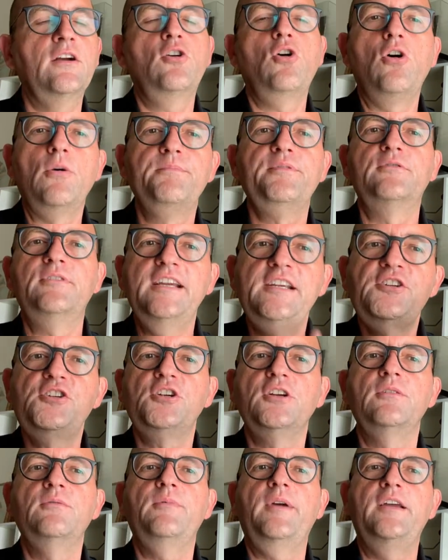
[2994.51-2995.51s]

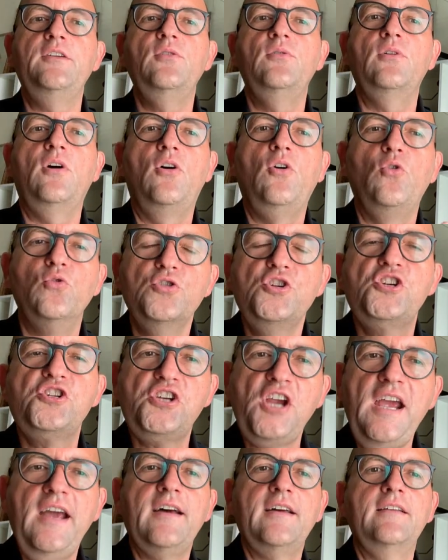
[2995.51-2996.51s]
corporation where you own
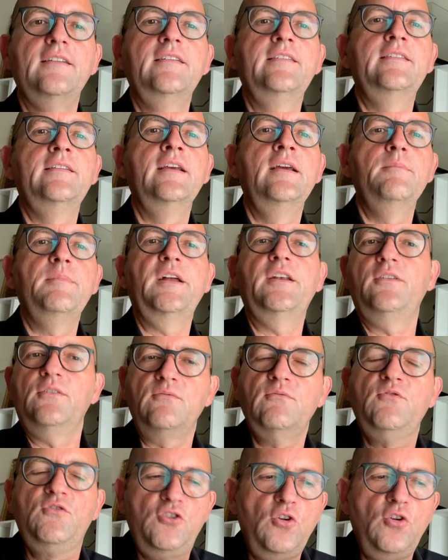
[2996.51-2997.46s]
shares but